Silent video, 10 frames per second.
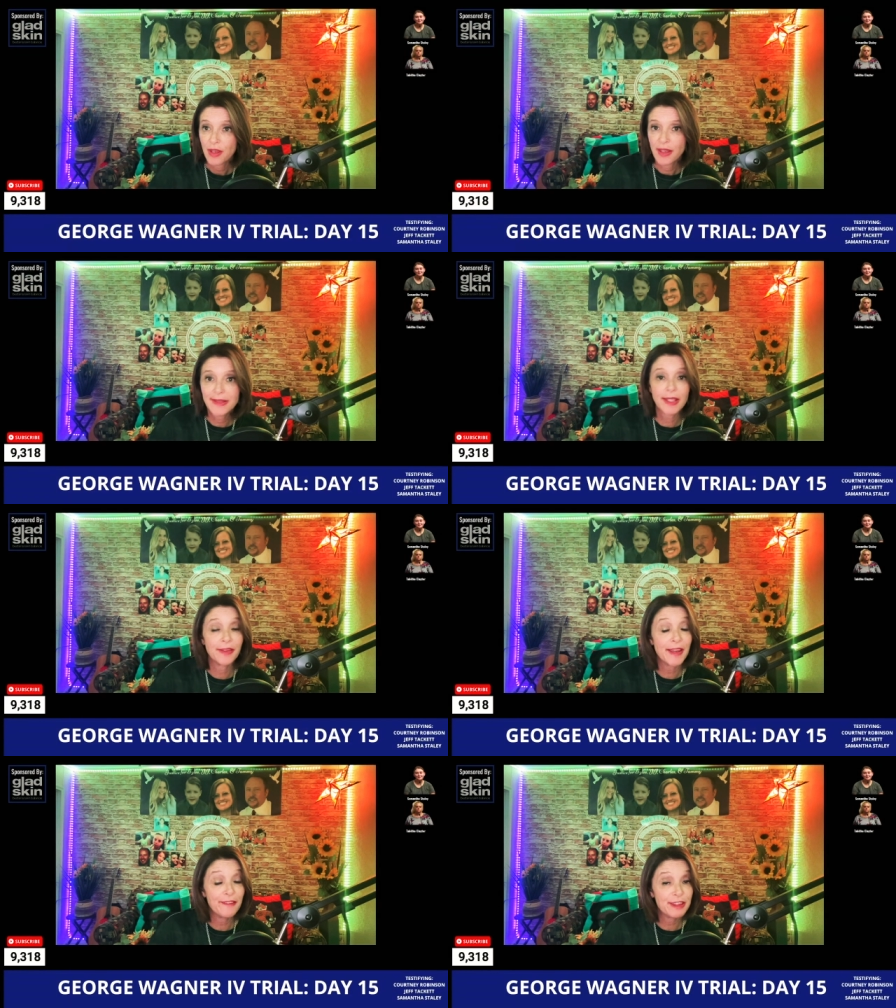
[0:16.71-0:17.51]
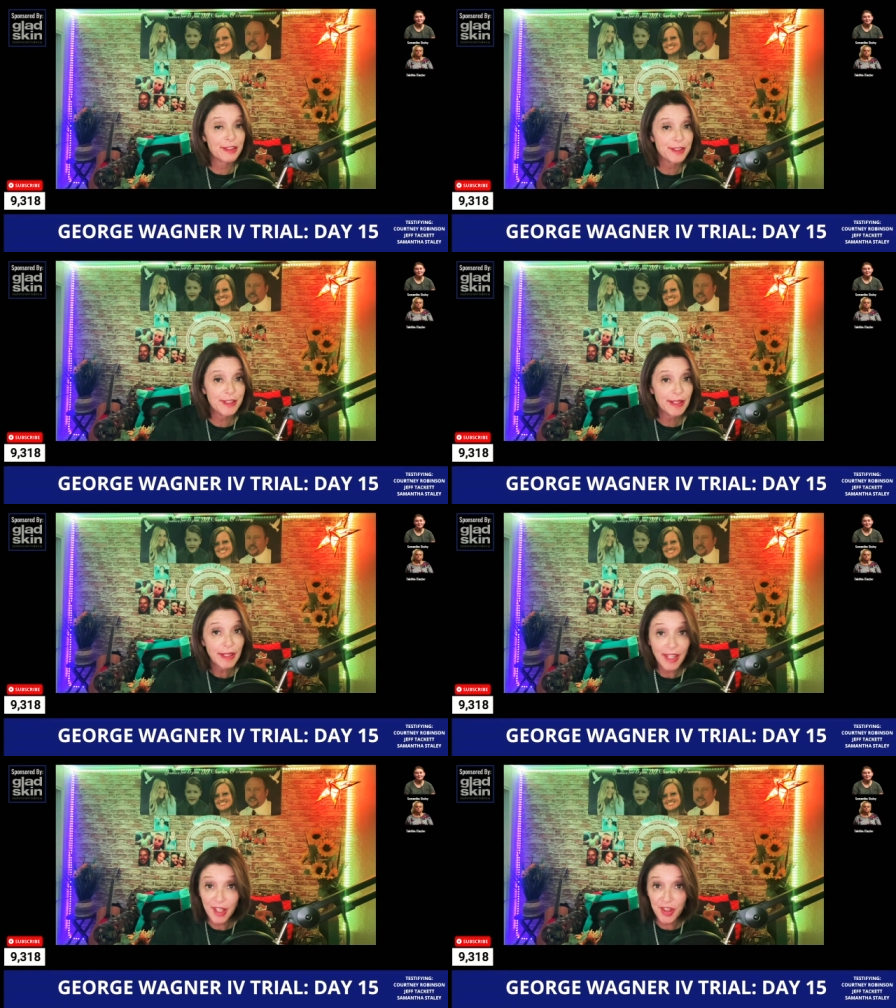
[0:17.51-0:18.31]
It's 1130.
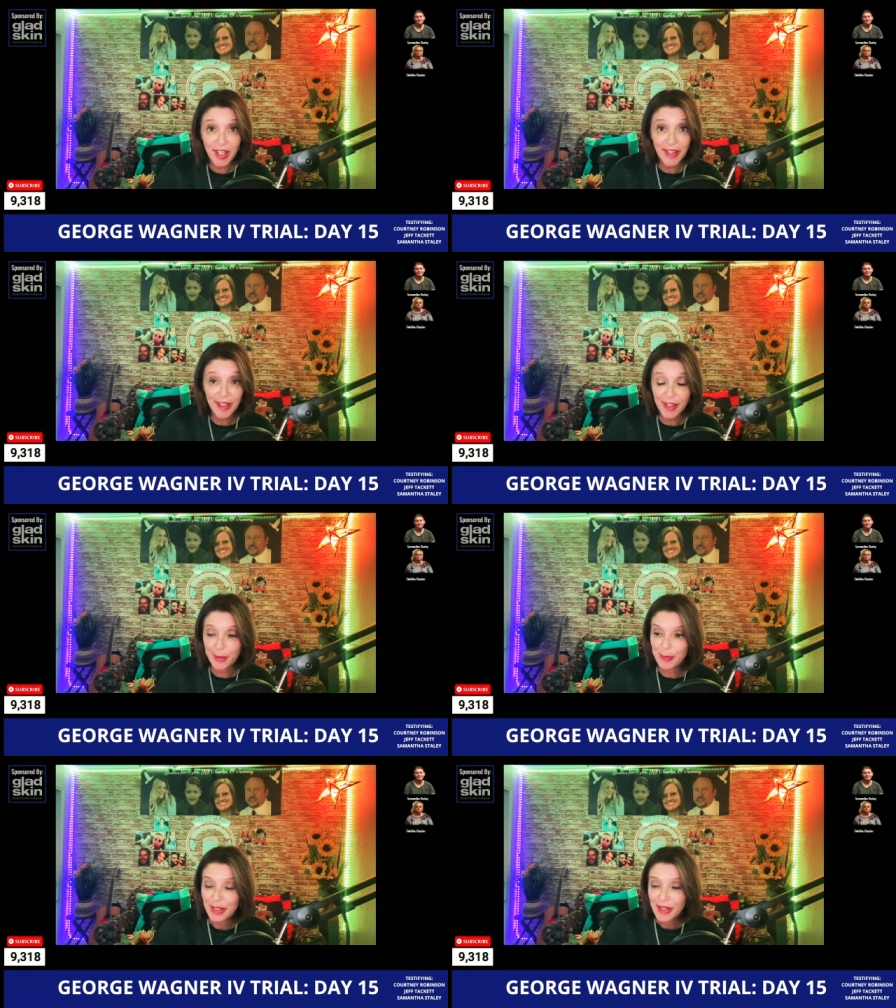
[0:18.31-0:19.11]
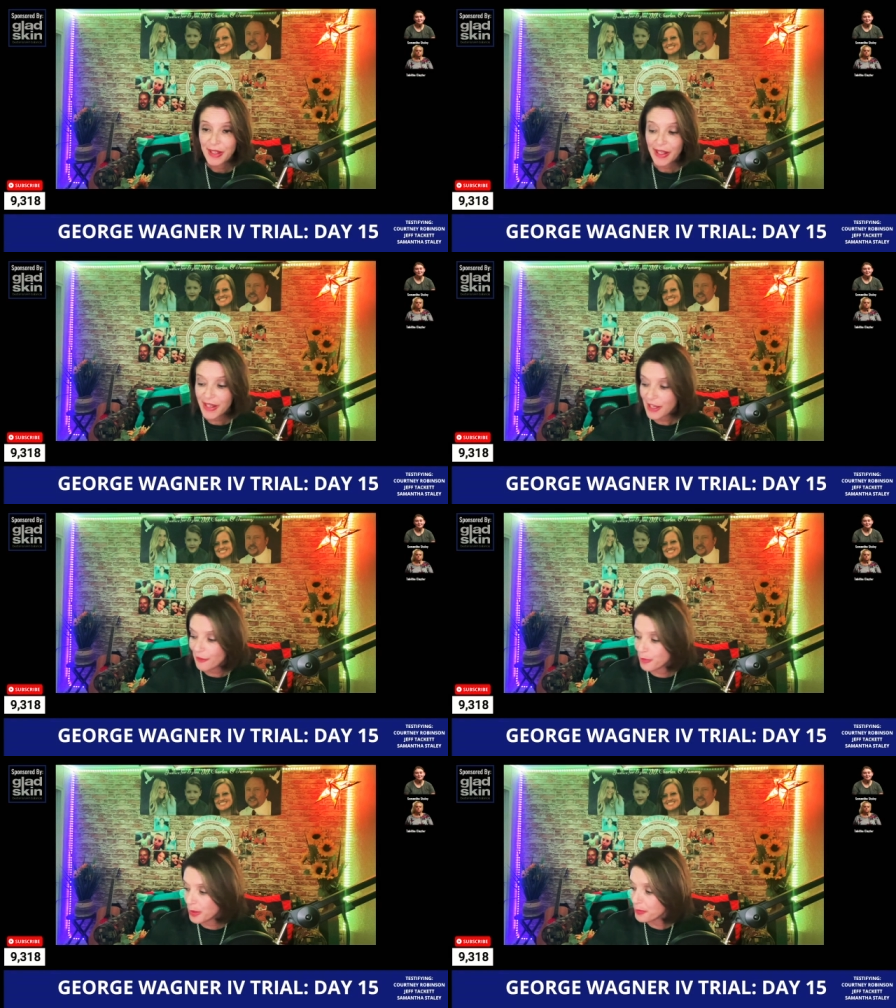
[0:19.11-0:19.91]
Here I am. I
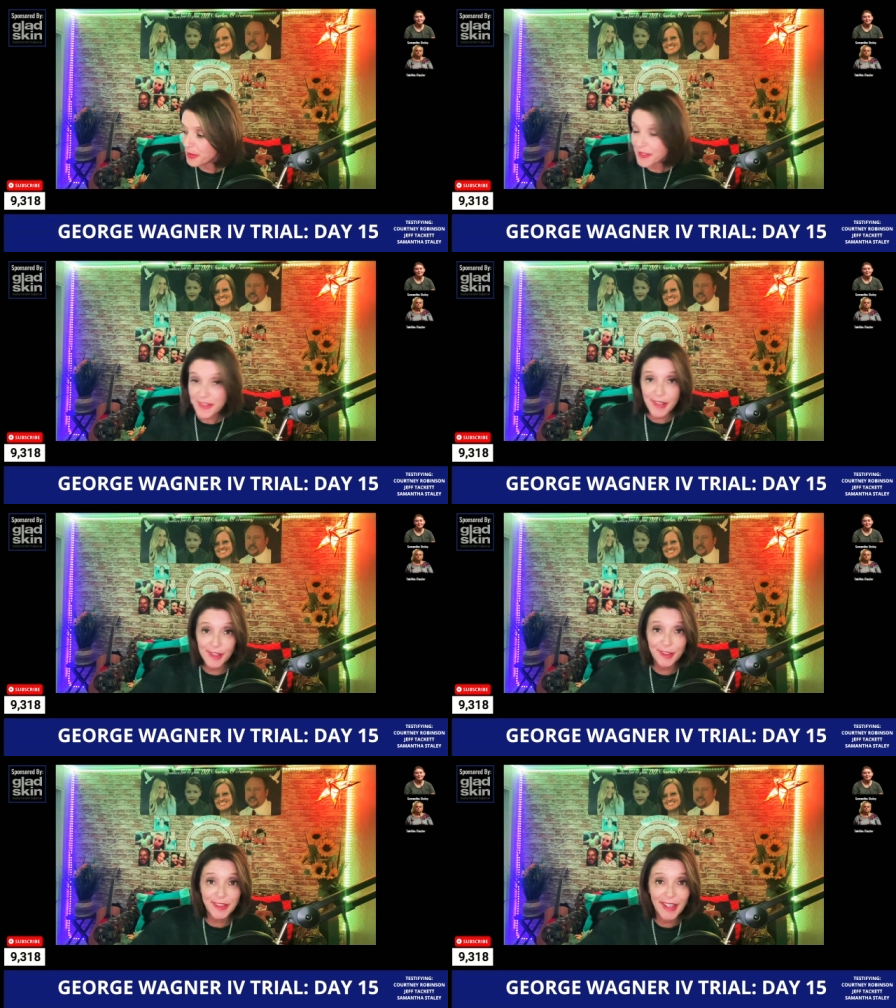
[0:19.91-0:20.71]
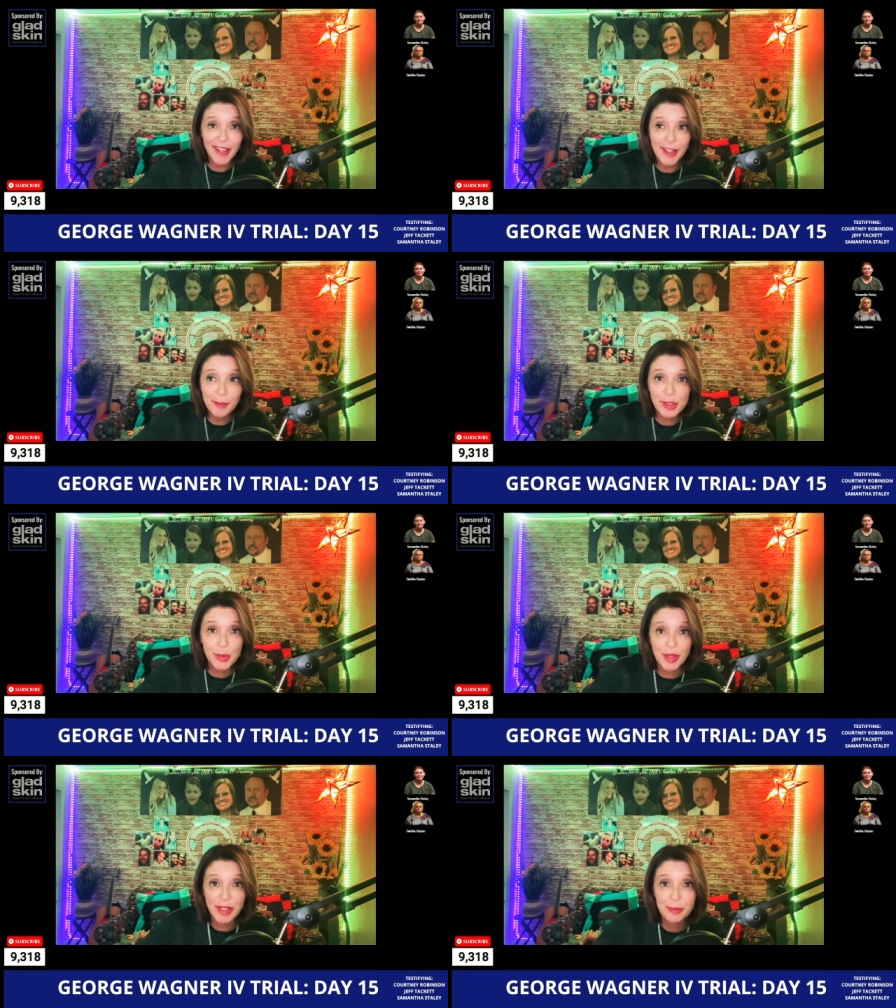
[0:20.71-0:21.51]
have been busy all day
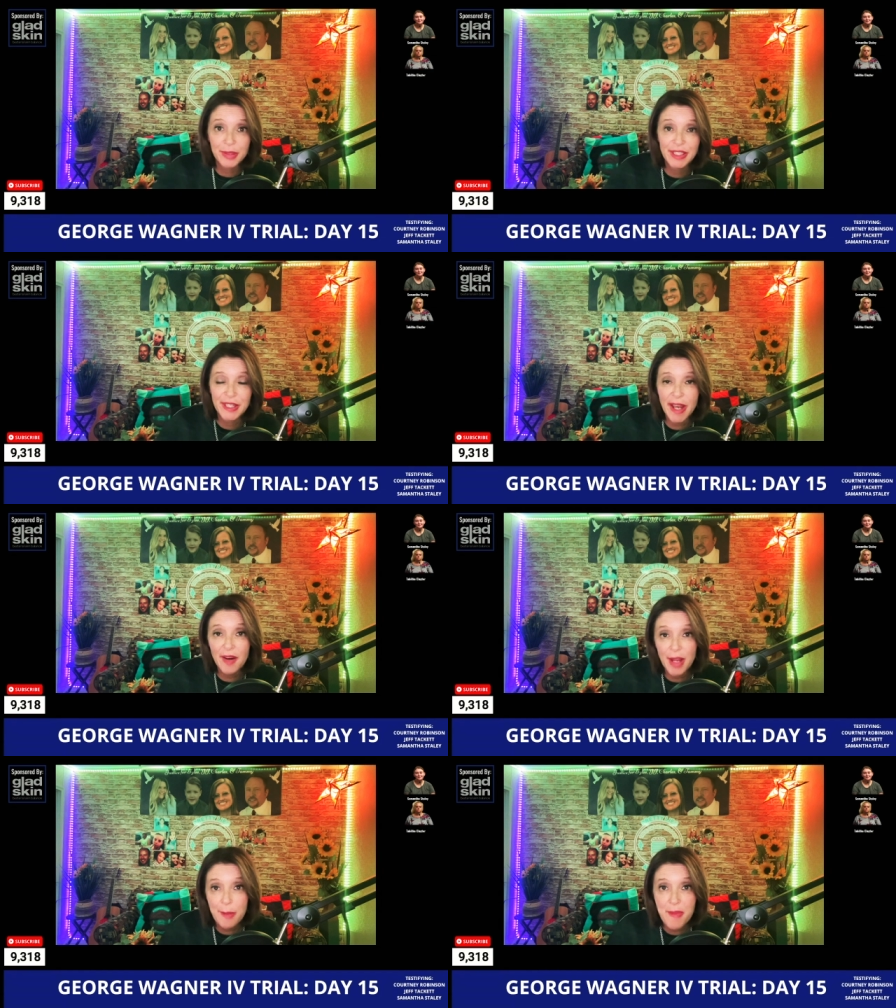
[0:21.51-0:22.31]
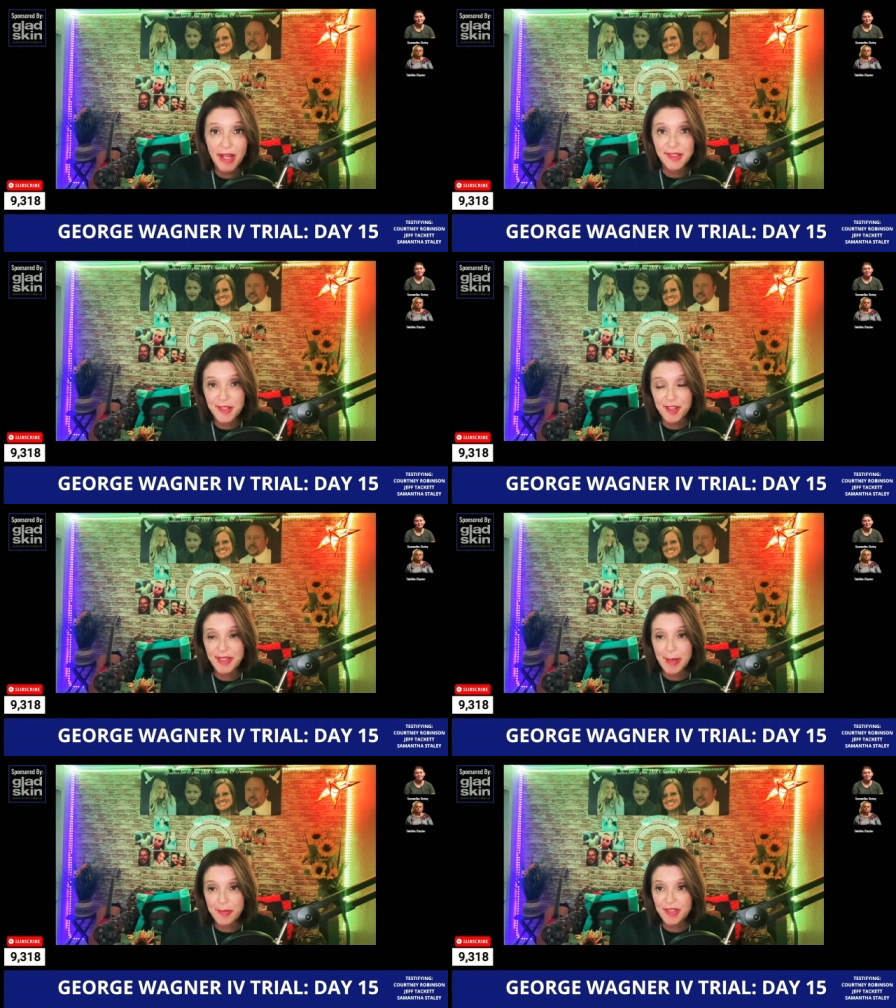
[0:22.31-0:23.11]
between putting out a mega series
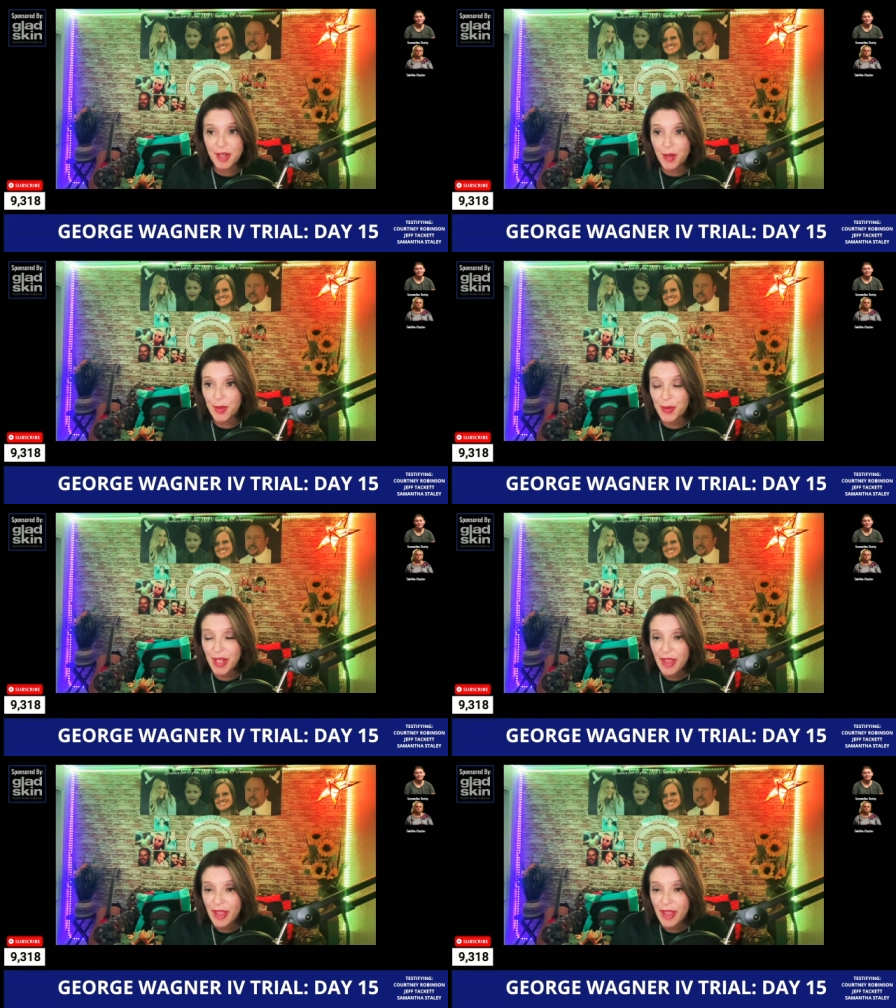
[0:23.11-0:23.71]
episode